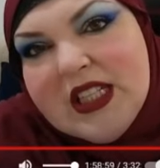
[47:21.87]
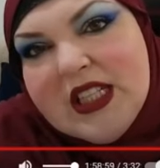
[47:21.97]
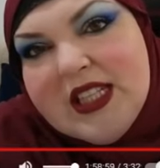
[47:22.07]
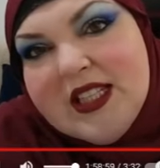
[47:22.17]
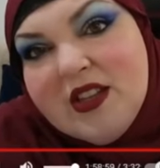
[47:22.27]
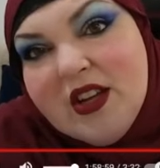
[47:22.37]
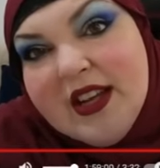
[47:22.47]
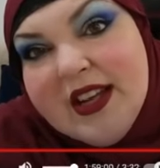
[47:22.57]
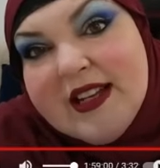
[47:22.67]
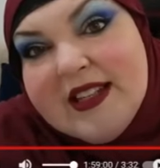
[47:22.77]
It's
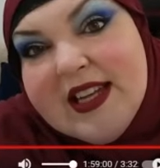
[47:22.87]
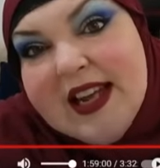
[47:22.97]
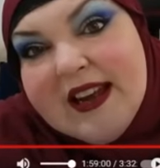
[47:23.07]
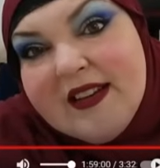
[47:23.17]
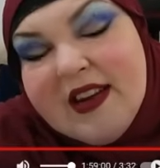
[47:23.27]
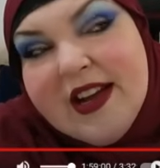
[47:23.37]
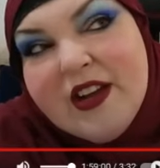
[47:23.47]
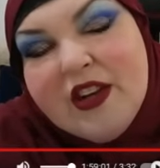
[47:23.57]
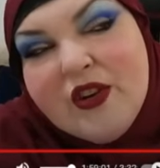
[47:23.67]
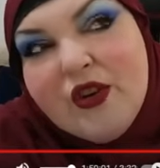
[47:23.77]
nine, it's 10. I
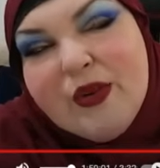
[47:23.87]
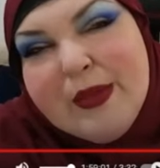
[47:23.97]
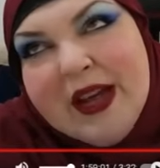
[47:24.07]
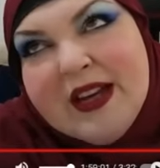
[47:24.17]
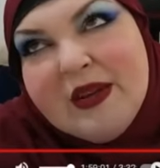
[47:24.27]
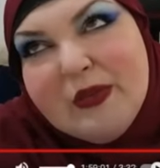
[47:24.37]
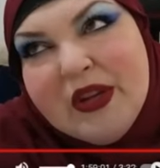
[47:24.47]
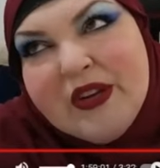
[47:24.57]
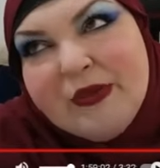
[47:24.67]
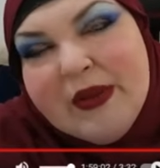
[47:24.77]
could go to bed and be
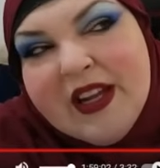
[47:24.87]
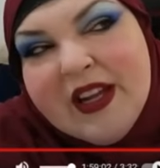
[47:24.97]
on a regular.